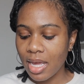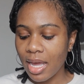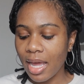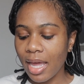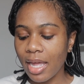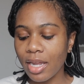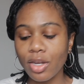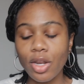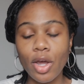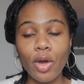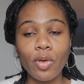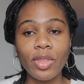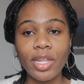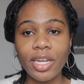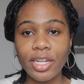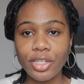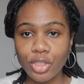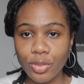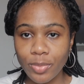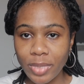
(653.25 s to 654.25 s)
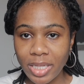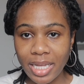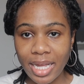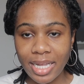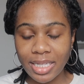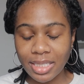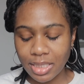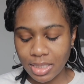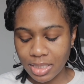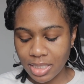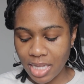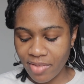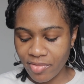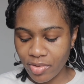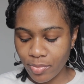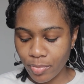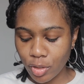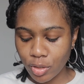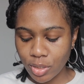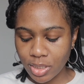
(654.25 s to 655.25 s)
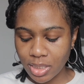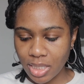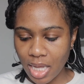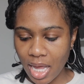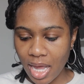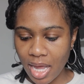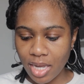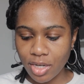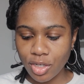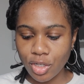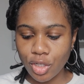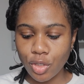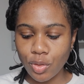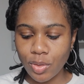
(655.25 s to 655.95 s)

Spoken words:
and know that it should be less than 7%.